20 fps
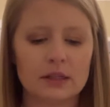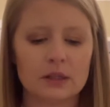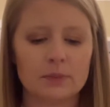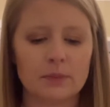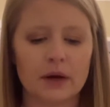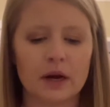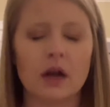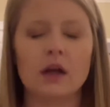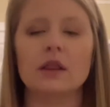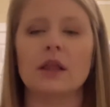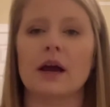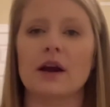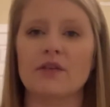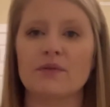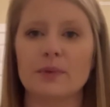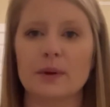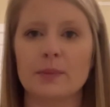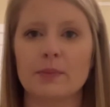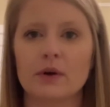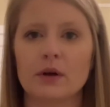but a lot of
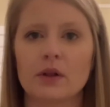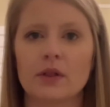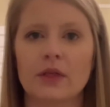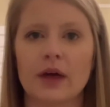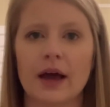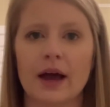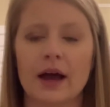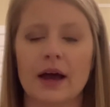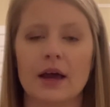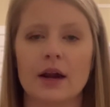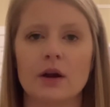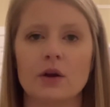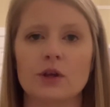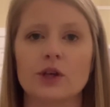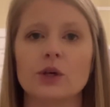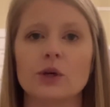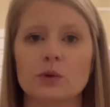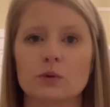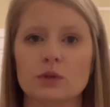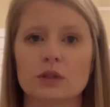people that
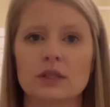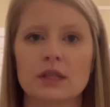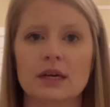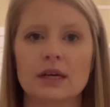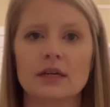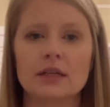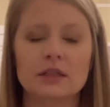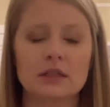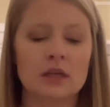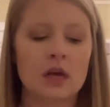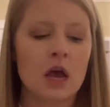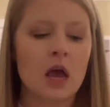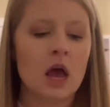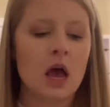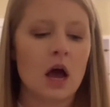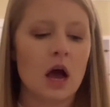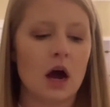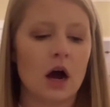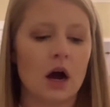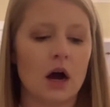use this
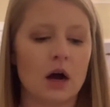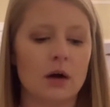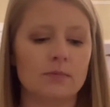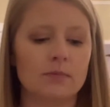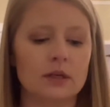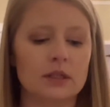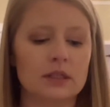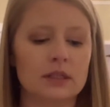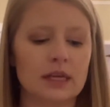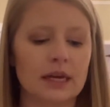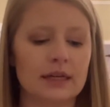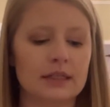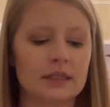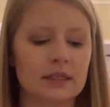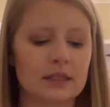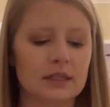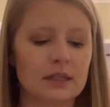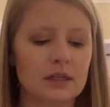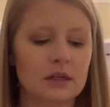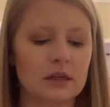say it
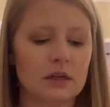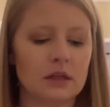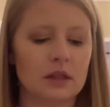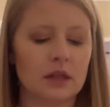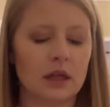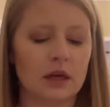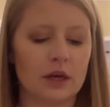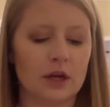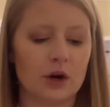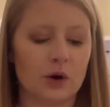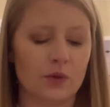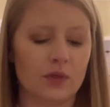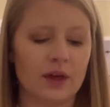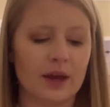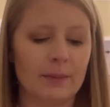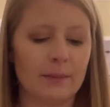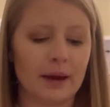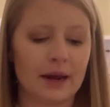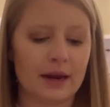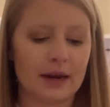doesn't, you know, they
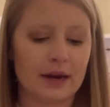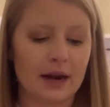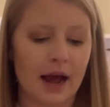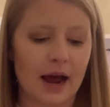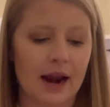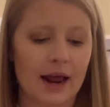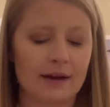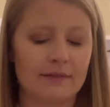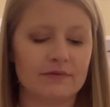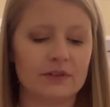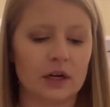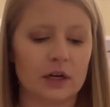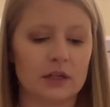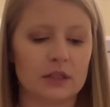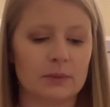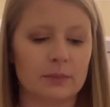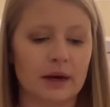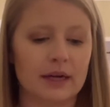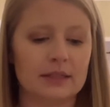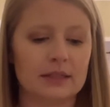might not have dark
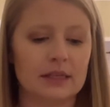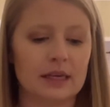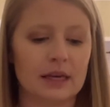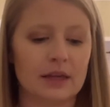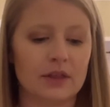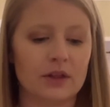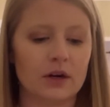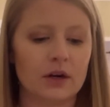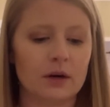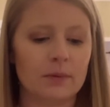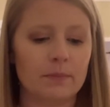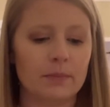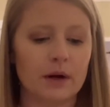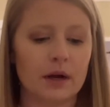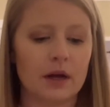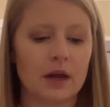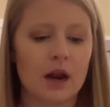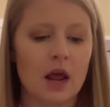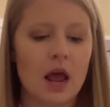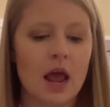spots either,
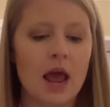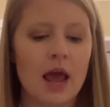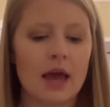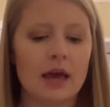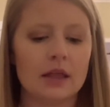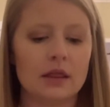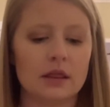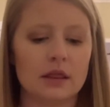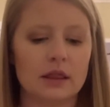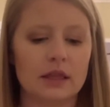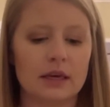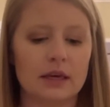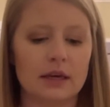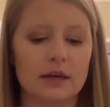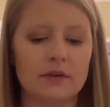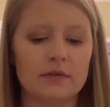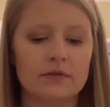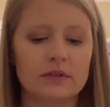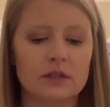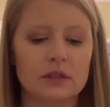but it
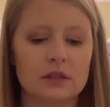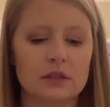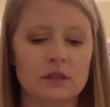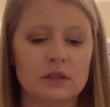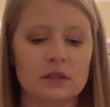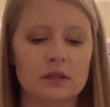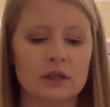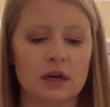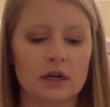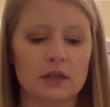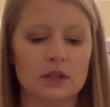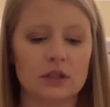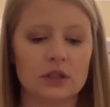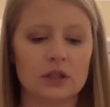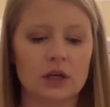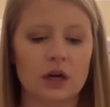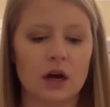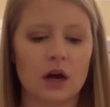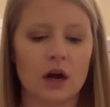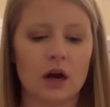leaves such
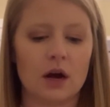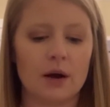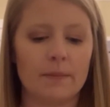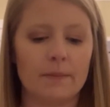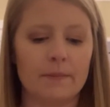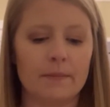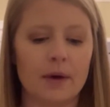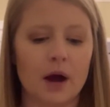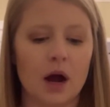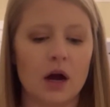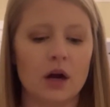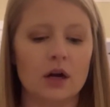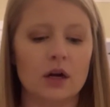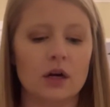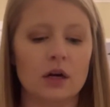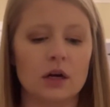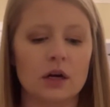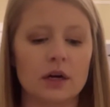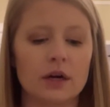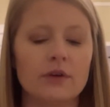a
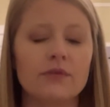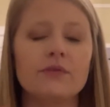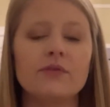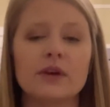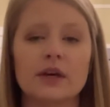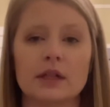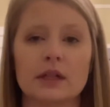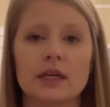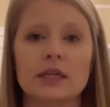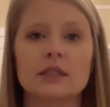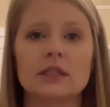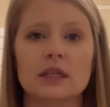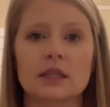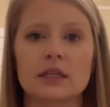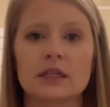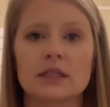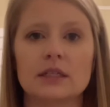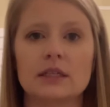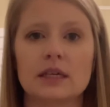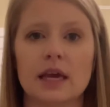good feeling to the
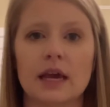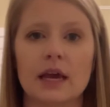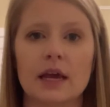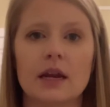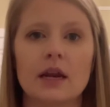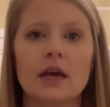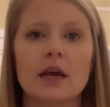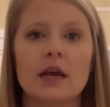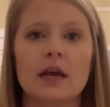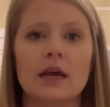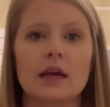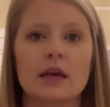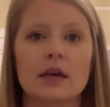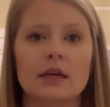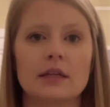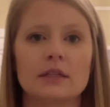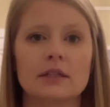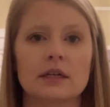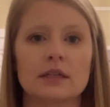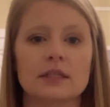skin.
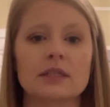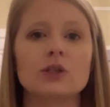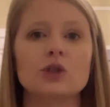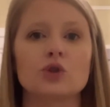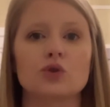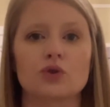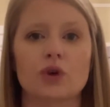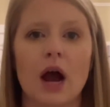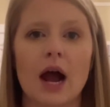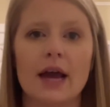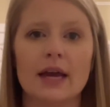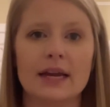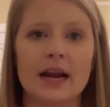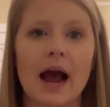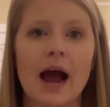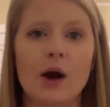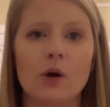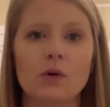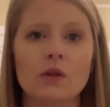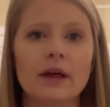It doesn't dry it
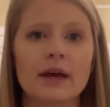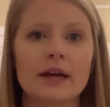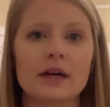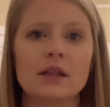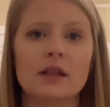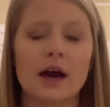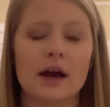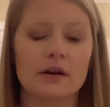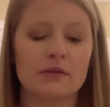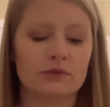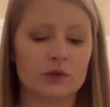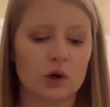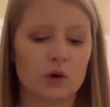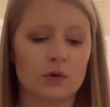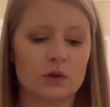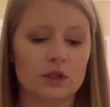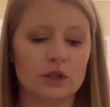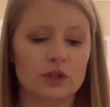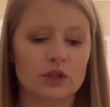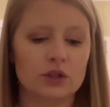out like a lot of
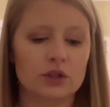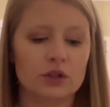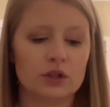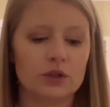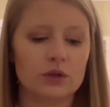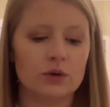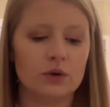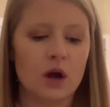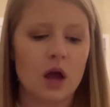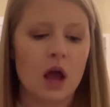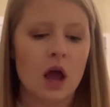toners do.